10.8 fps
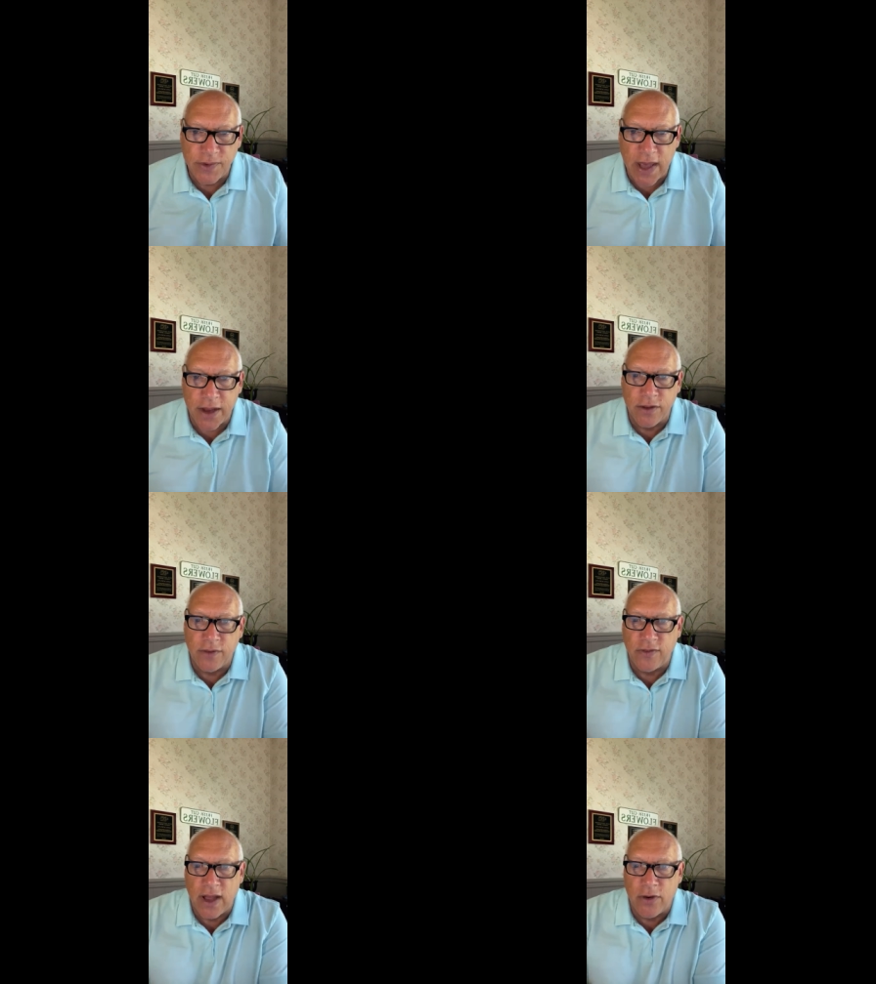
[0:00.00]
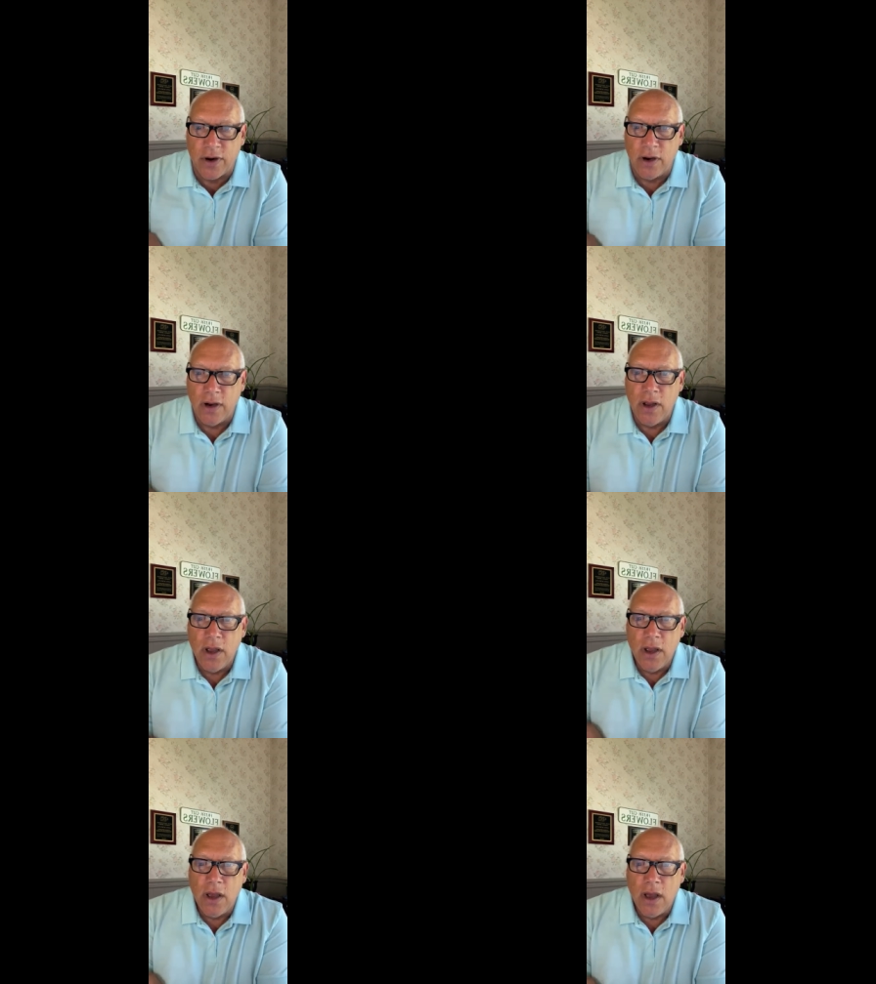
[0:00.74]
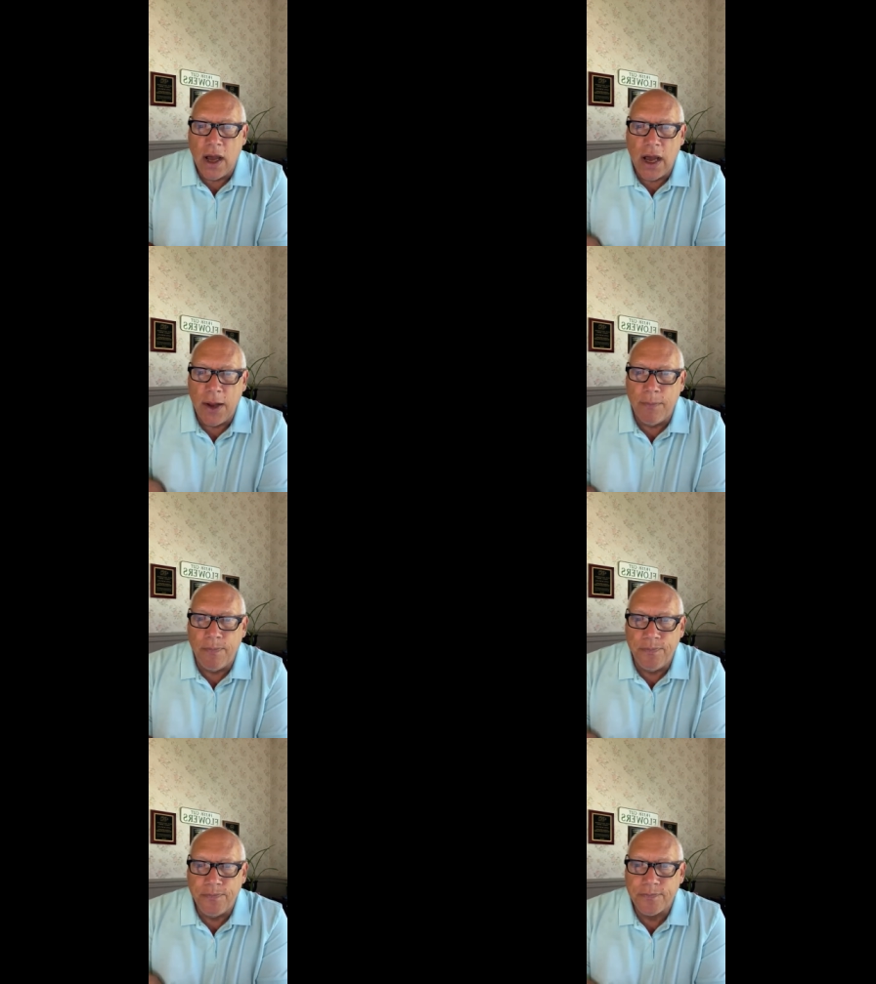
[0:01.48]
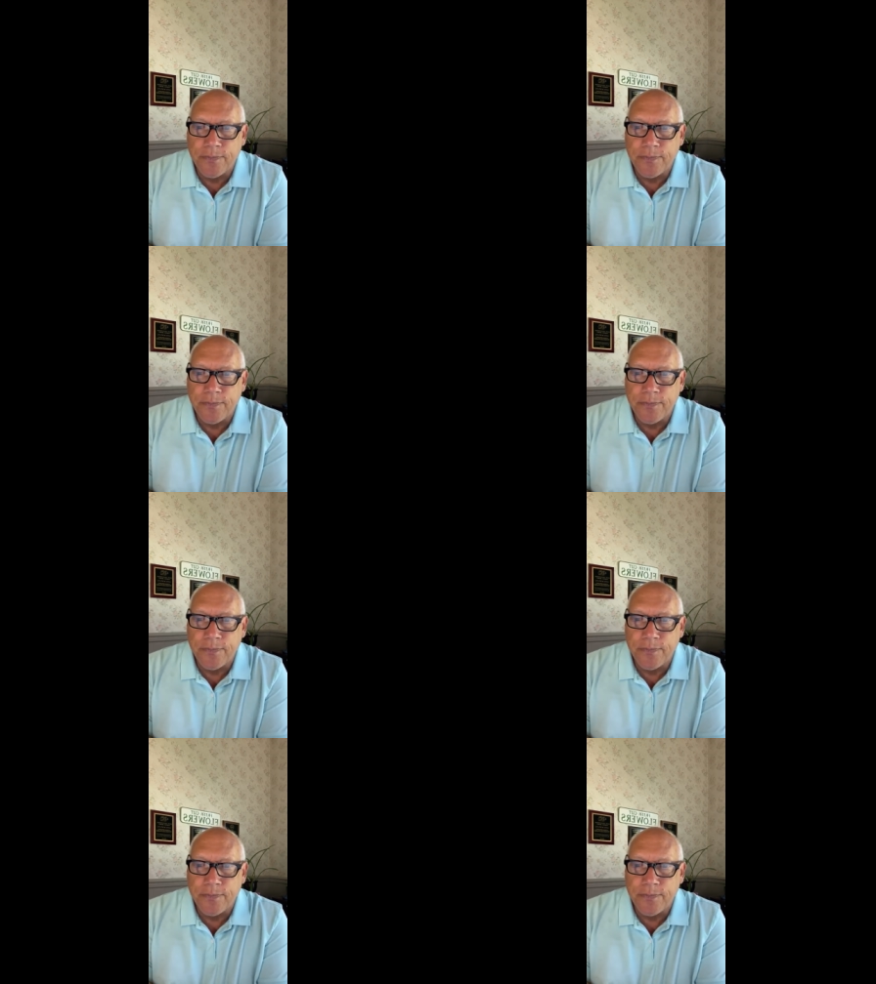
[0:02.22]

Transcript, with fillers: comes out of the flower. Um,